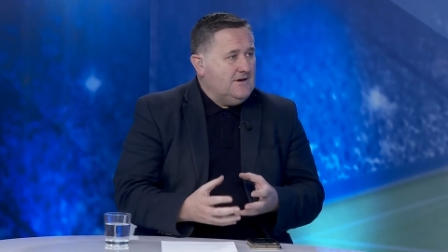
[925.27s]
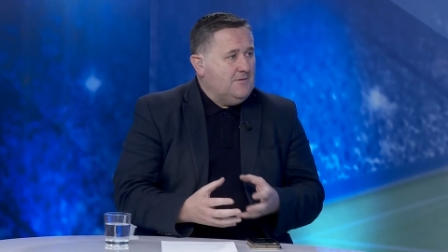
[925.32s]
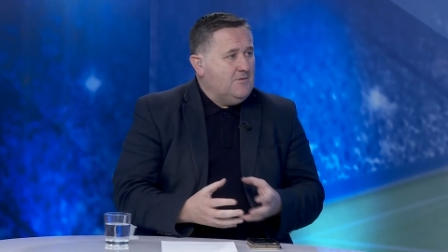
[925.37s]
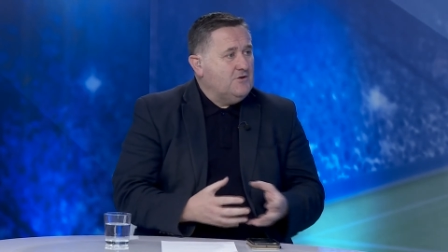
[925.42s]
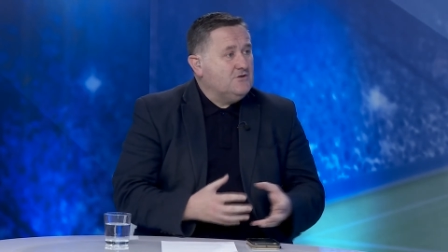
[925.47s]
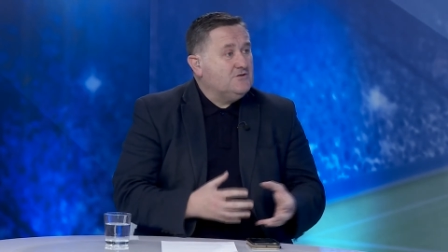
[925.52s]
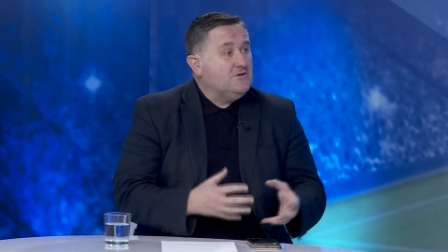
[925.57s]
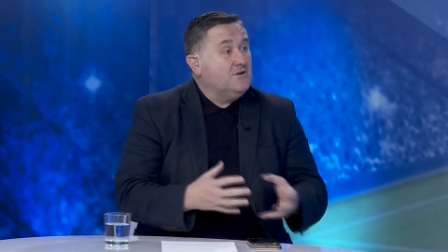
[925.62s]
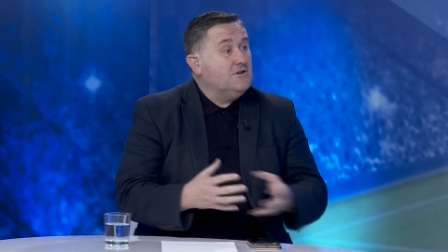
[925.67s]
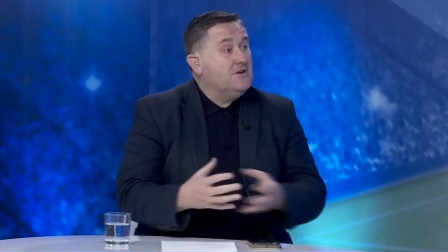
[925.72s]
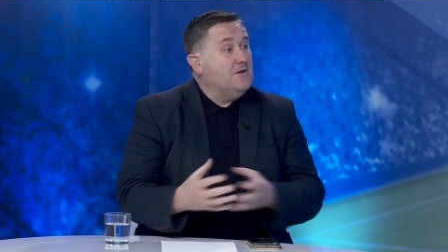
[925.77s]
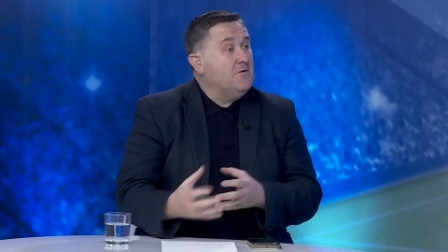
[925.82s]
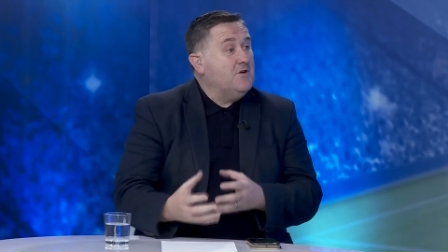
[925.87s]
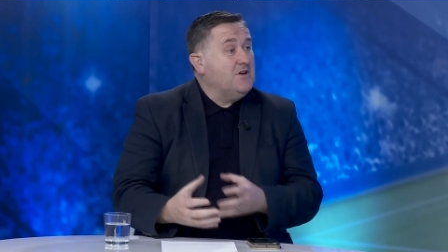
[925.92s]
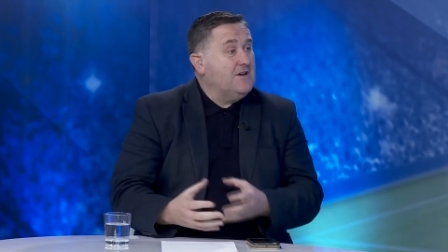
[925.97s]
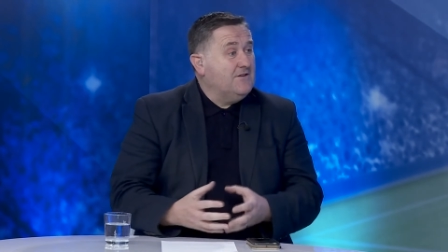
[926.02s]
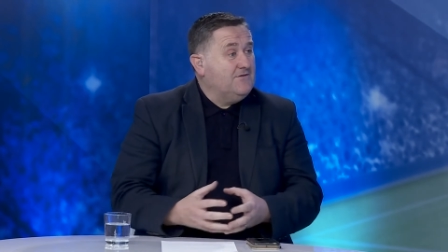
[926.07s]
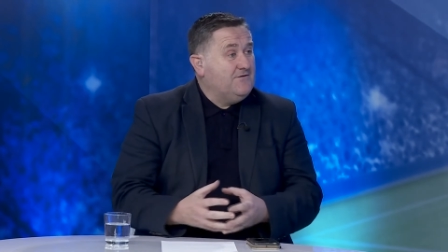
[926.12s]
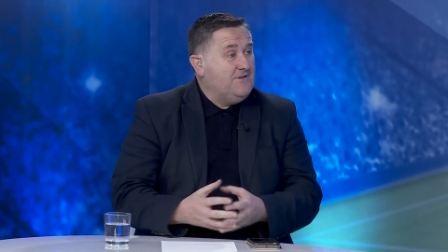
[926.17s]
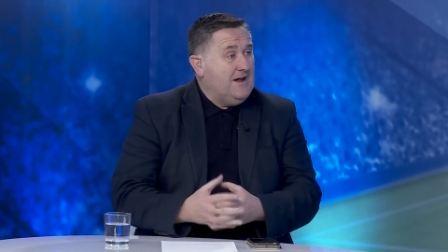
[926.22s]
about talking about
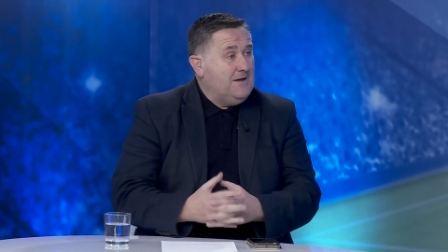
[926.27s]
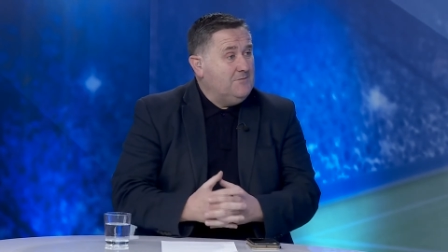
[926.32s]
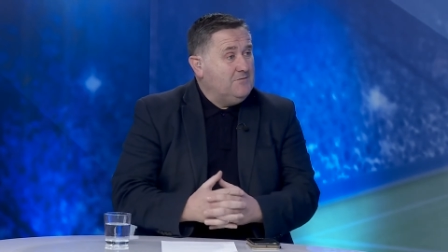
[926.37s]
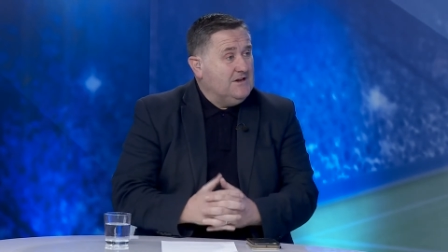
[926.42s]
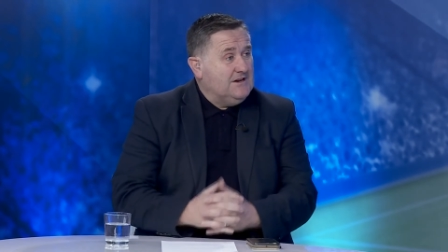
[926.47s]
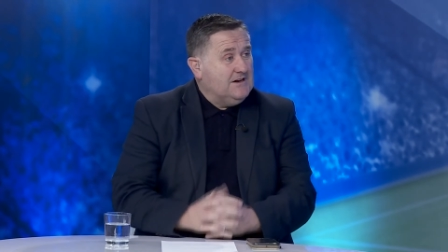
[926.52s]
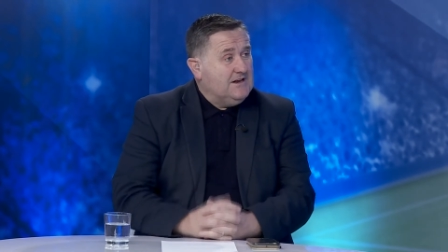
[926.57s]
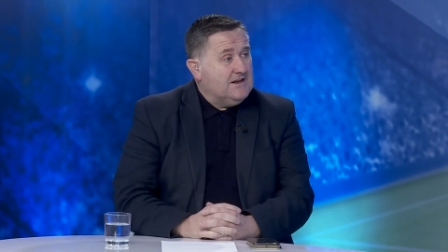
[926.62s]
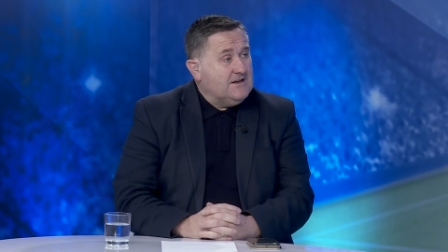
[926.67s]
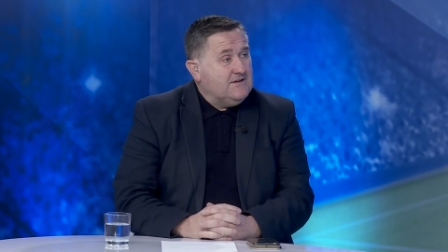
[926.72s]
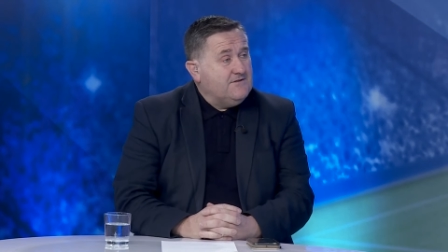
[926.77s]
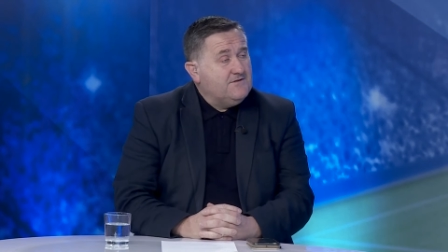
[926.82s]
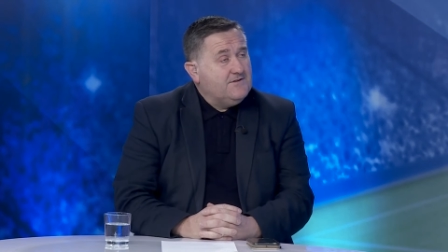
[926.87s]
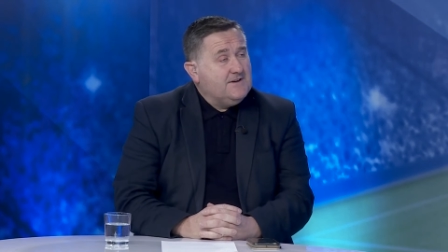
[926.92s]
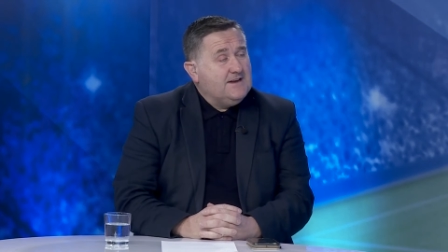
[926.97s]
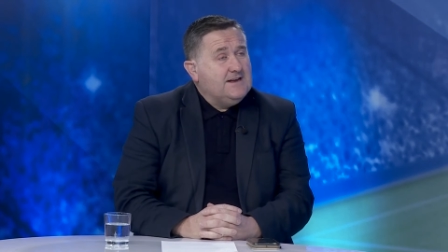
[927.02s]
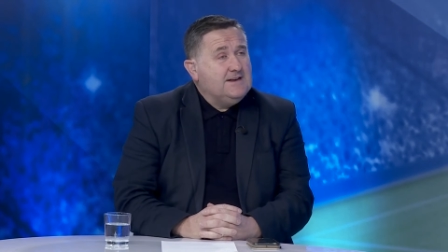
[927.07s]
your family life